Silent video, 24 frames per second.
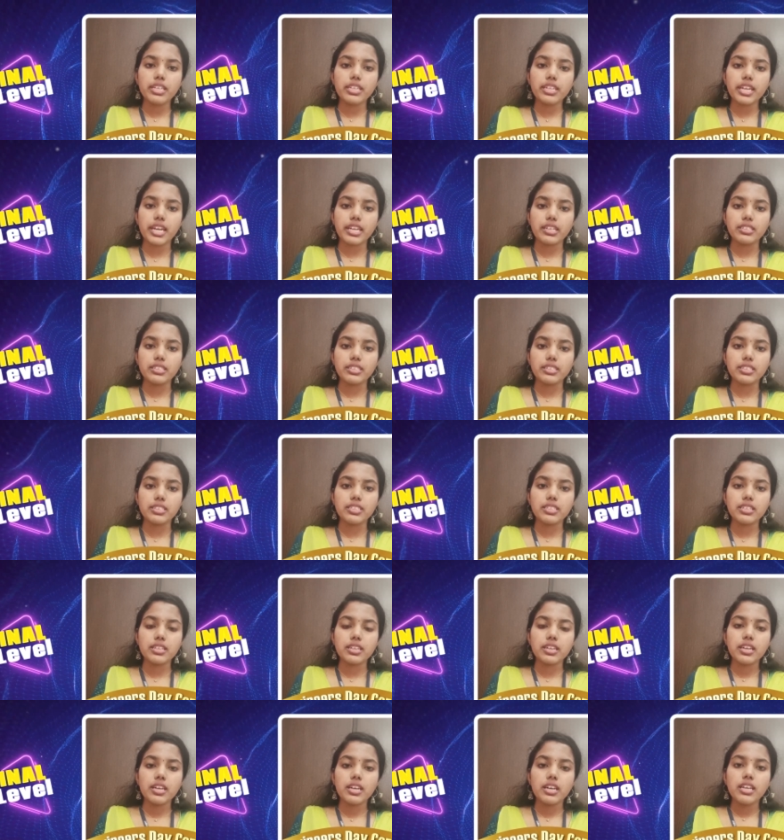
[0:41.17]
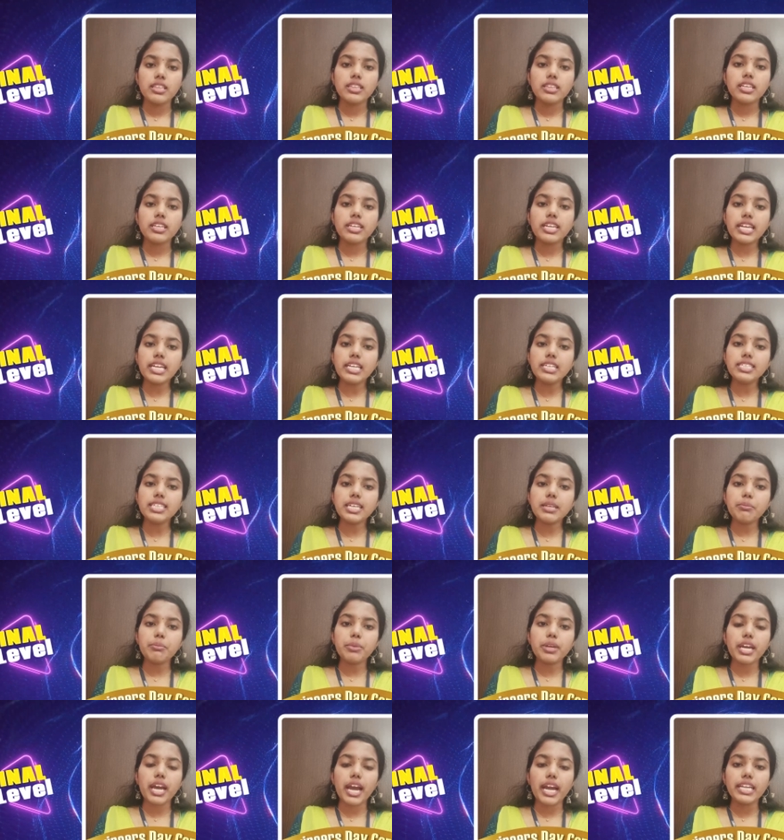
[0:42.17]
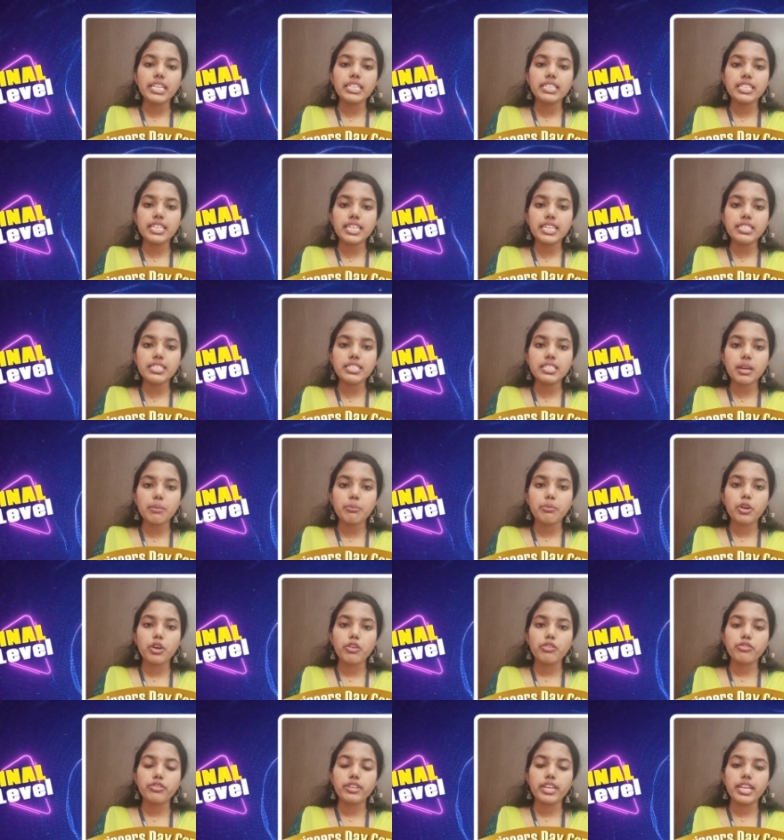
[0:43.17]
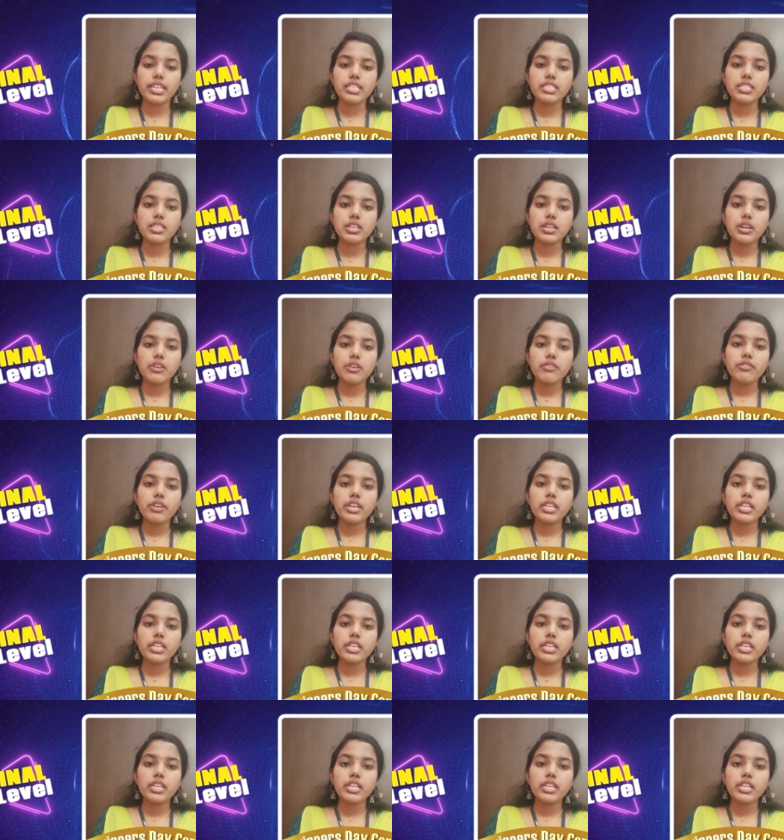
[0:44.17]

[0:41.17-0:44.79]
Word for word: cases. The reason behind these number of deaths were